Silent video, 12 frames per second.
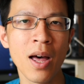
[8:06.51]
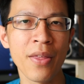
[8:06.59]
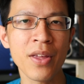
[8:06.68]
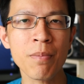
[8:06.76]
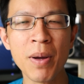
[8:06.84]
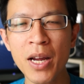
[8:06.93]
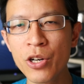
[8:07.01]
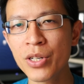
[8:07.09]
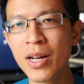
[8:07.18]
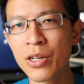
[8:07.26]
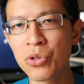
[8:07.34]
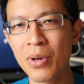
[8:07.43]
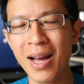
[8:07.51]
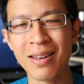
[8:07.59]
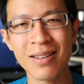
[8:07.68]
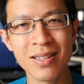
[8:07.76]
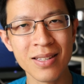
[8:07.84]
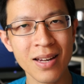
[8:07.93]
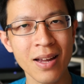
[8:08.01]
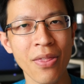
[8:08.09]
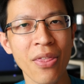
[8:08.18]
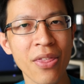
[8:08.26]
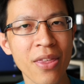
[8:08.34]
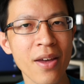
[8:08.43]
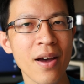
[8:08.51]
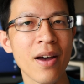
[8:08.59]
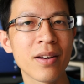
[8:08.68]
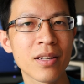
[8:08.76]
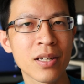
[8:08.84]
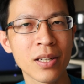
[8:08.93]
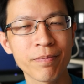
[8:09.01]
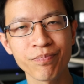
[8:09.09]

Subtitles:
I think Patreon has to understand that